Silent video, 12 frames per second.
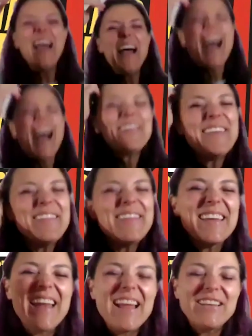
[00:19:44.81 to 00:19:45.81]
I think
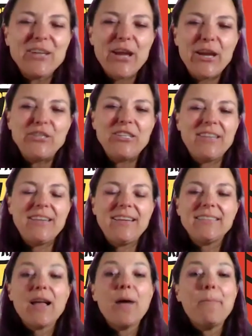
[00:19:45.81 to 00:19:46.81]
that education
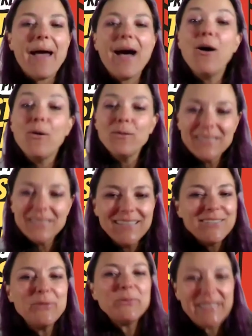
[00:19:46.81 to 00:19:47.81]
is about
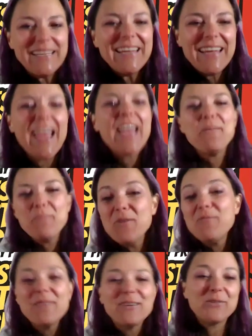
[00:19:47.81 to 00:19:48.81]
to see a
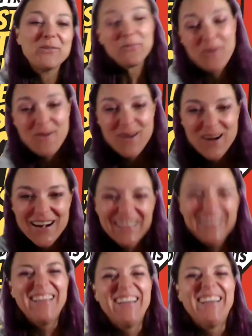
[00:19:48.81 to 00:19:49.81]
movement toward
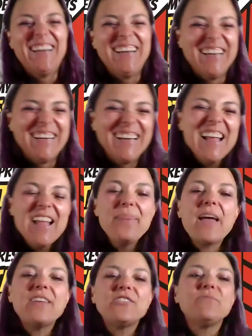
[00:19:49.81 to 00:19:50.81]

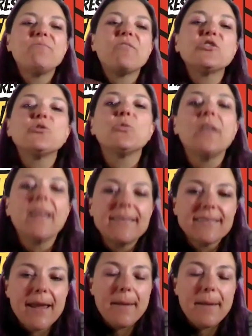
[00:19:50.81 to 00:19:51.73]
that virtual landscape.